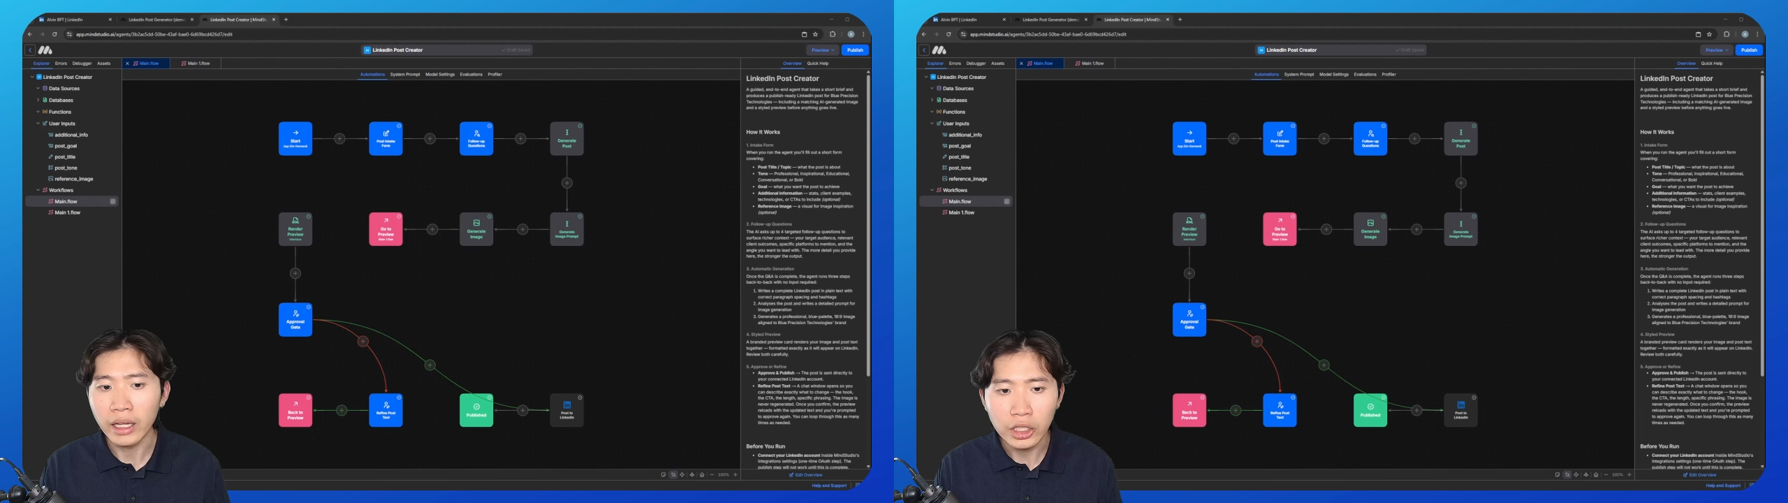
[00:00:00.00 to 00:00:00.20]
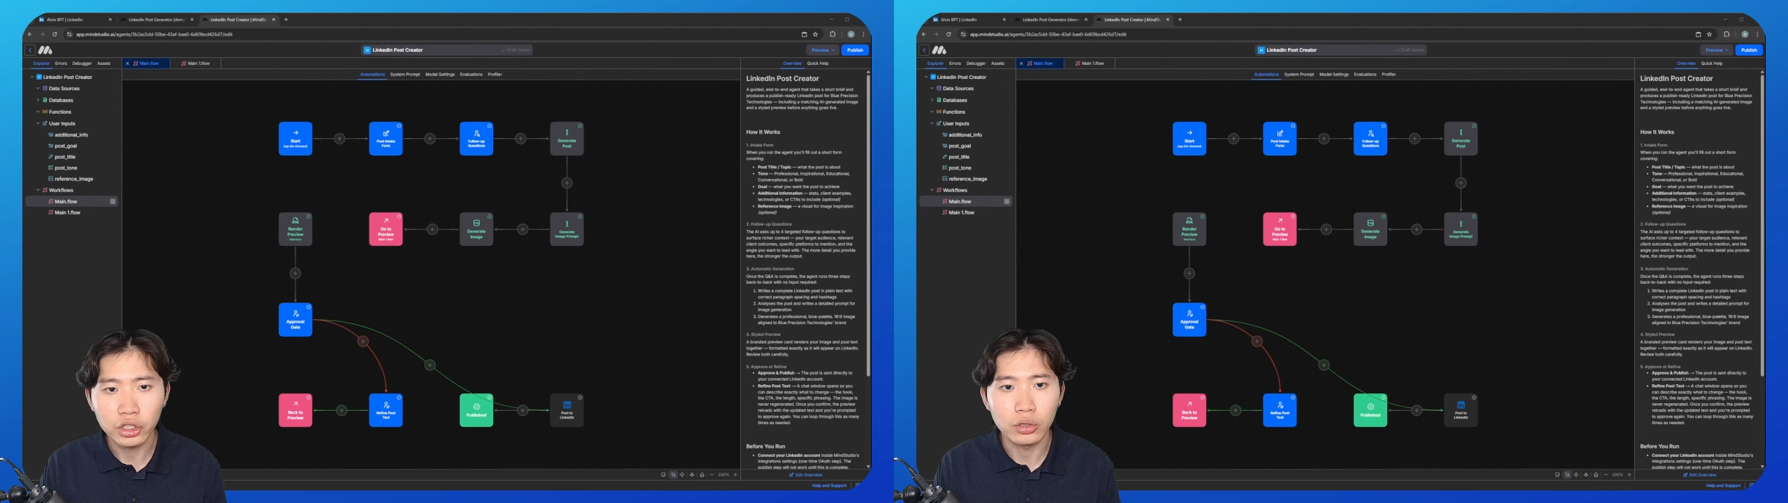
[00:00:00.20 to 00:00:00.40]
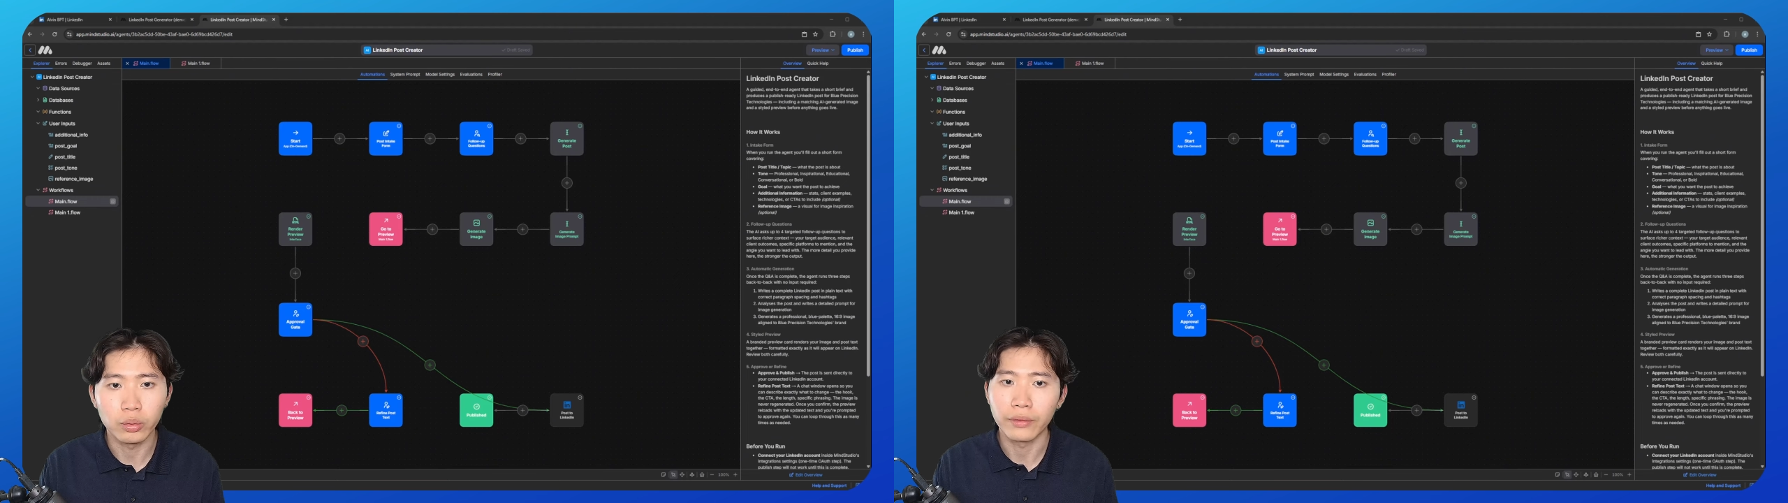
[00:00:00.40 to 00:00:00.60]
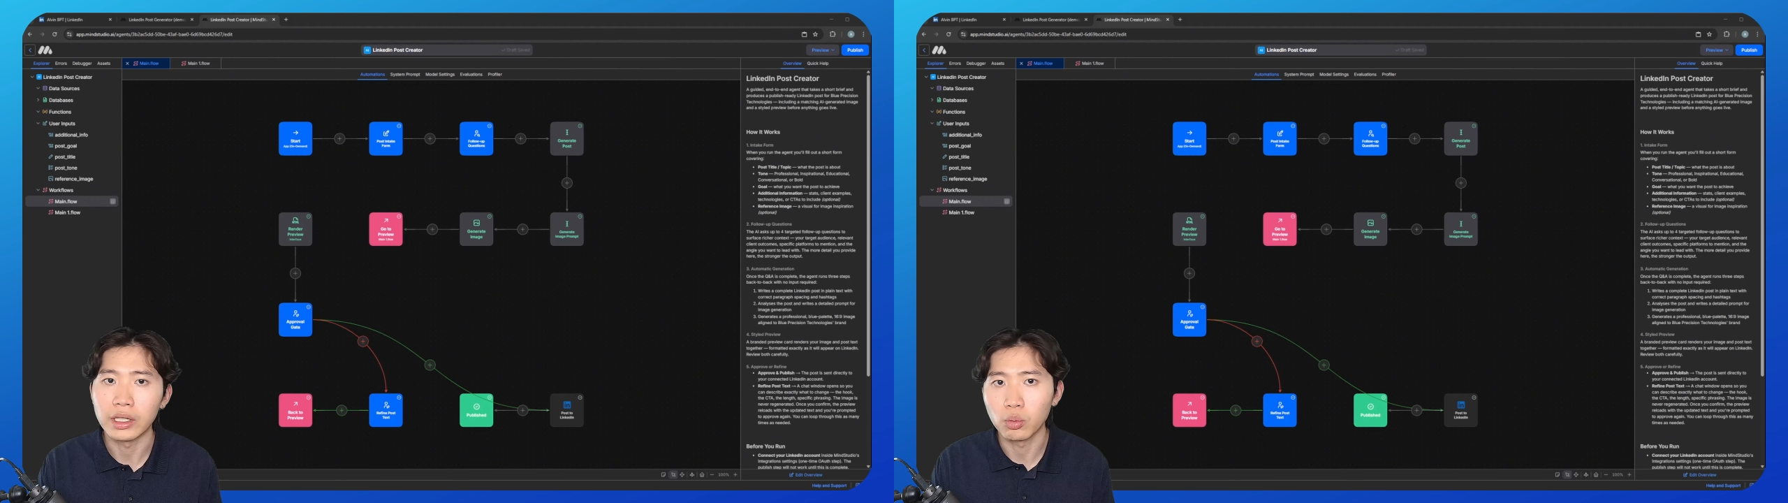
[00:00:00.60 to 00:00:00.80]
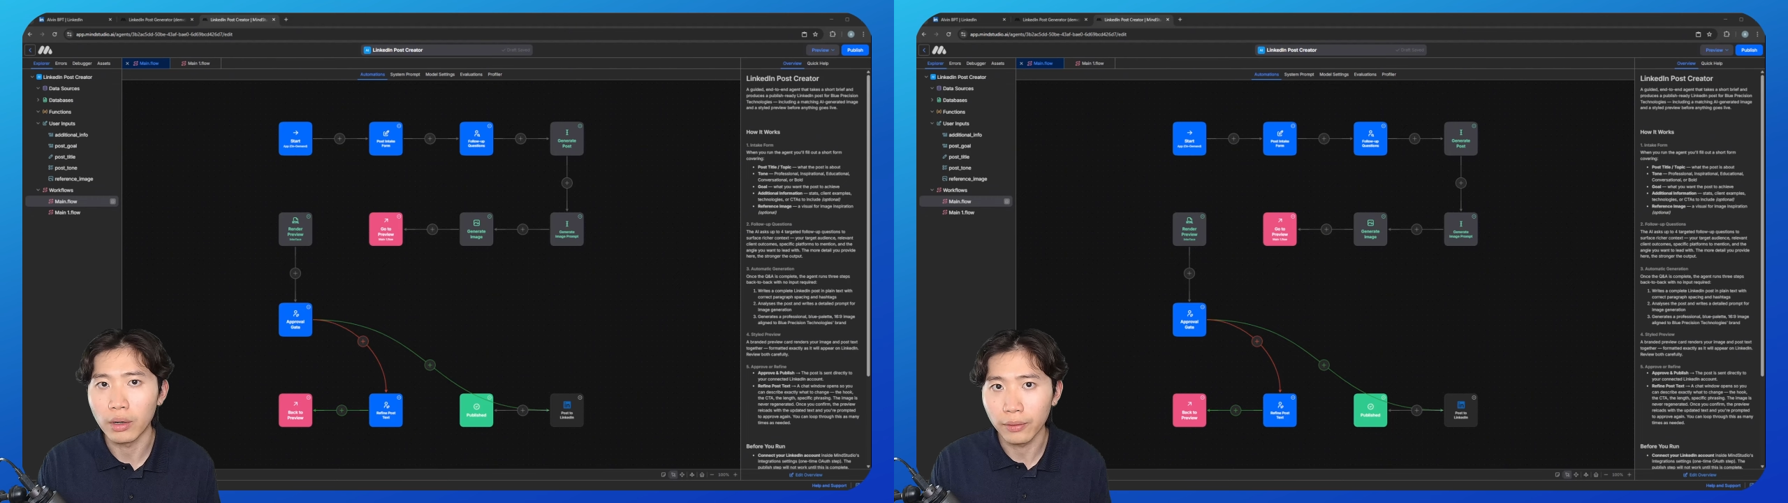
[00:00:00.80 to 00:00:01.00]
issue with this
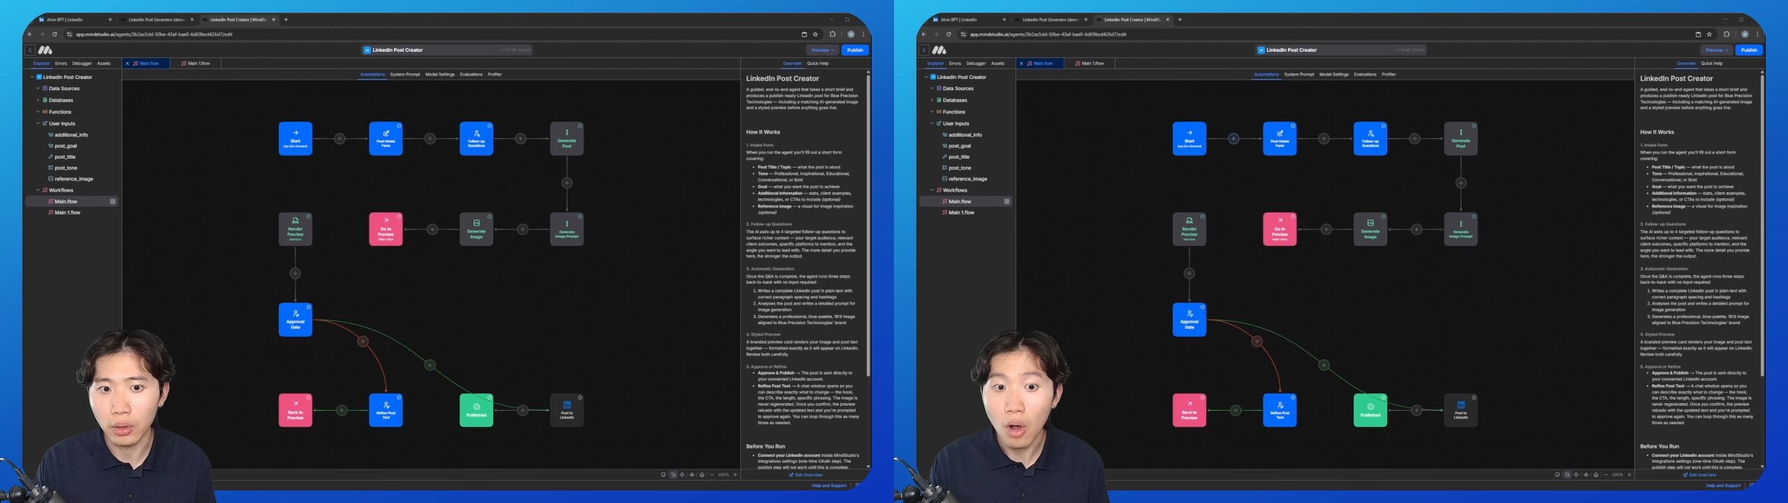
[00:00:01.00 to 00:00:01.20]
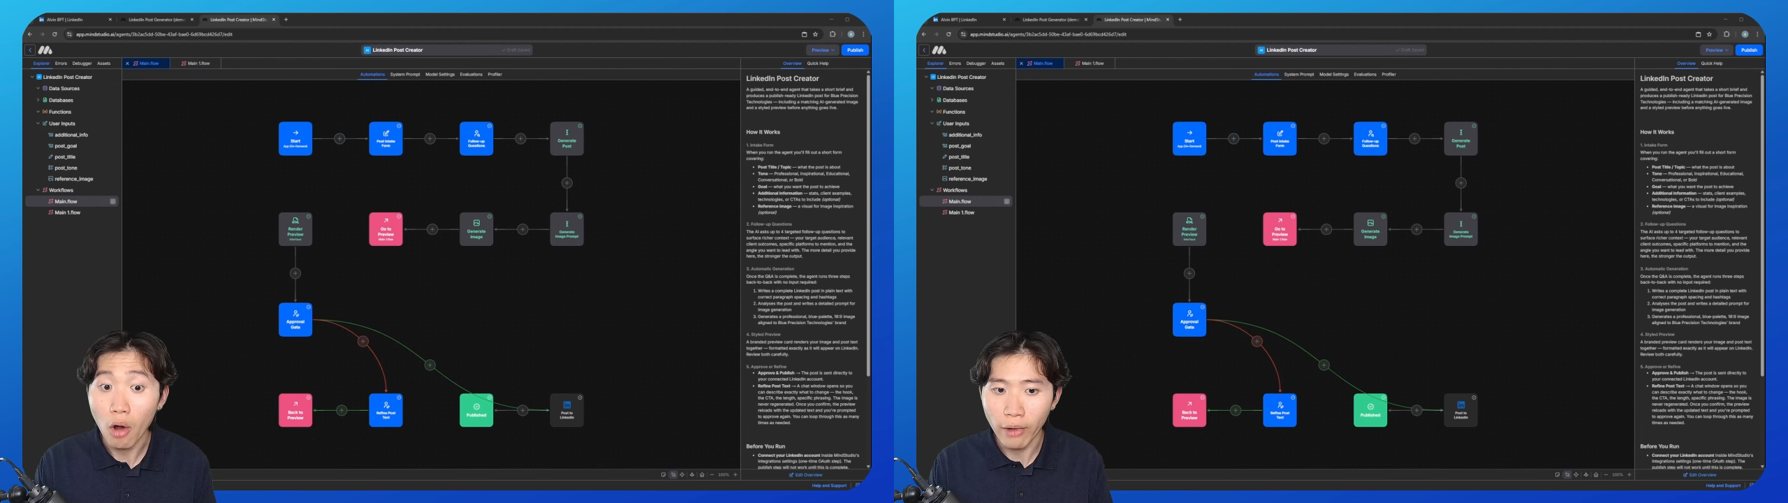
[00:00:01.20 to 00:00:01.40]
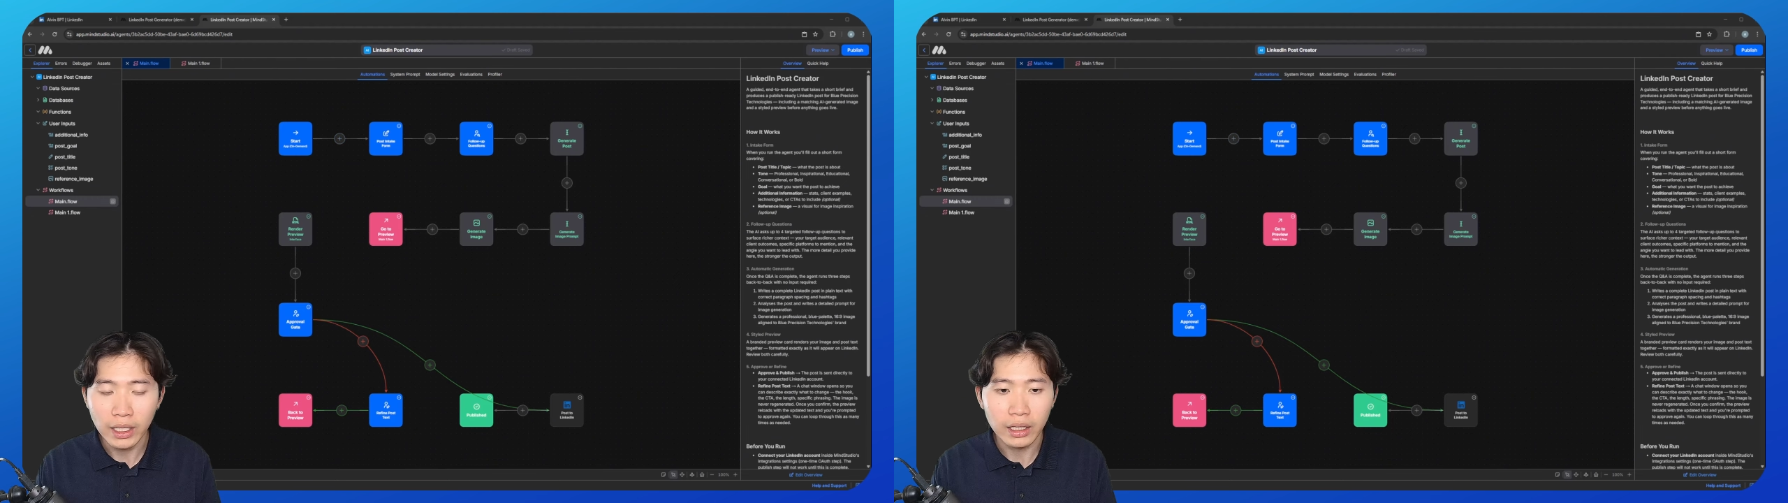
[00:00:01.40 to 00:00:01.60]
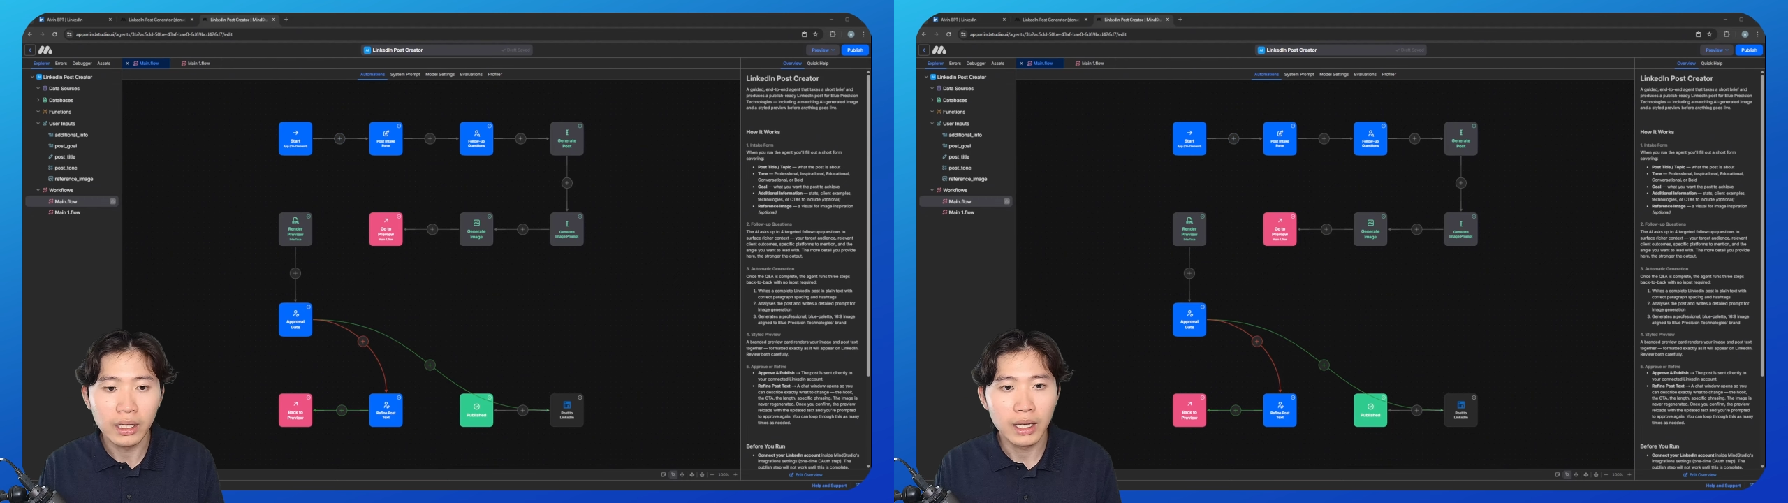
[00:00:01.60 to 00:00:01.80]
workflow already.